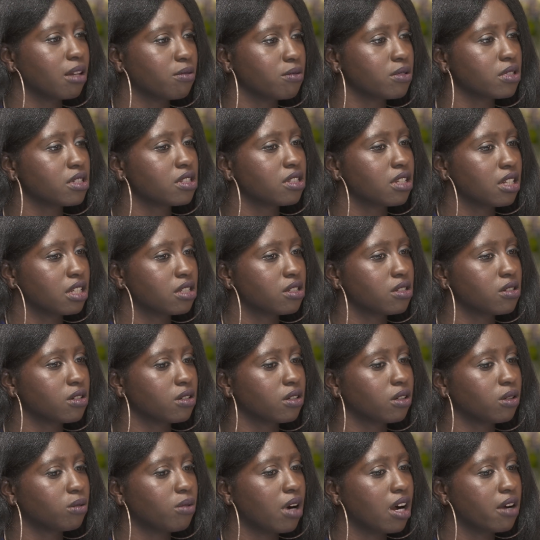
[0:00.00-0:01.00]
it
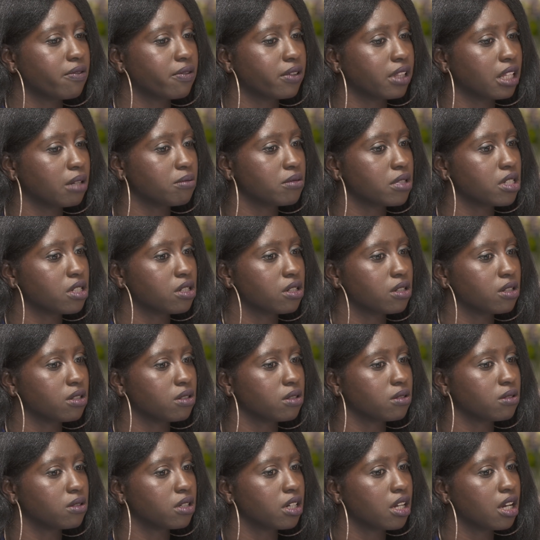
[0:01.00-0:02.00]
took a while for them to
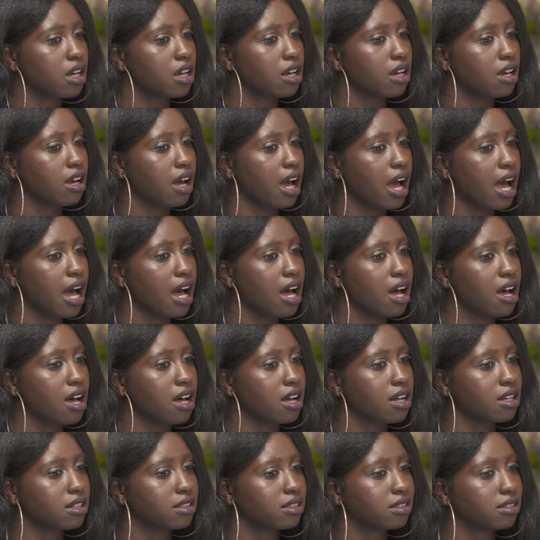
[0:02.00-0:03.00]
you
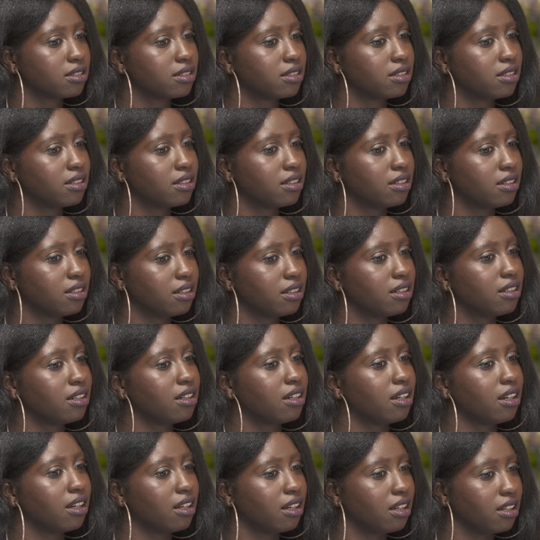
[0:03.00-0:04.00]
know,
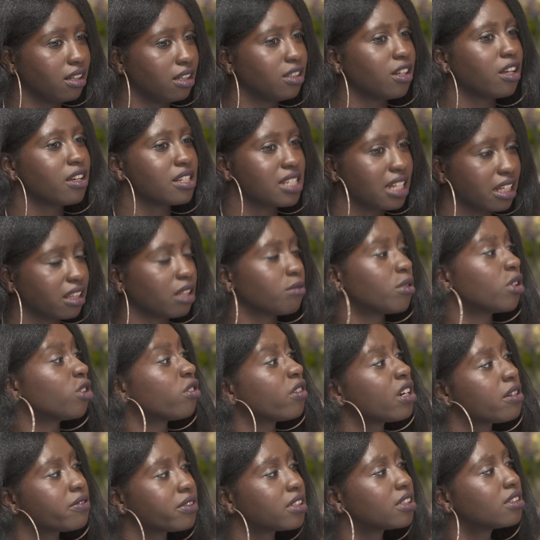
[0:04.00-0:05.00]
it's like they were
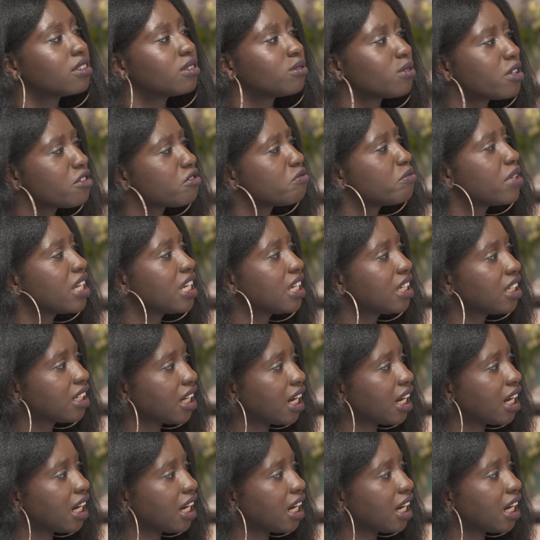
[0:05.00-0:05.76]
grieving with me